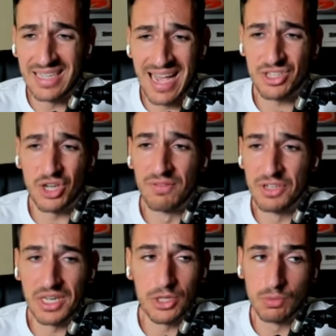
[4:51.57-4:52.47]
Yes,
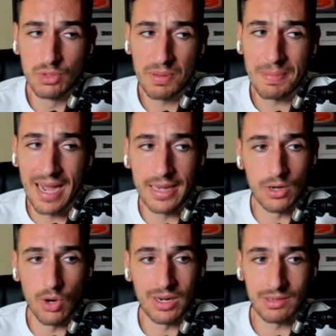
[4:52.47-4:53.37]
obviously you would be buying
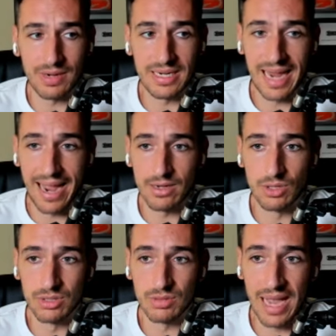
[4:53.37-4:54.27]
on a green
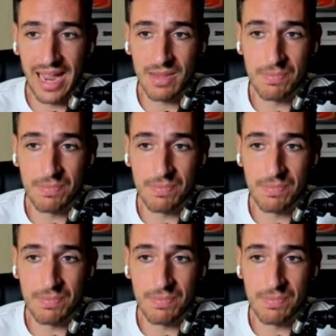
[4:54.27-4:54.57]
candle today,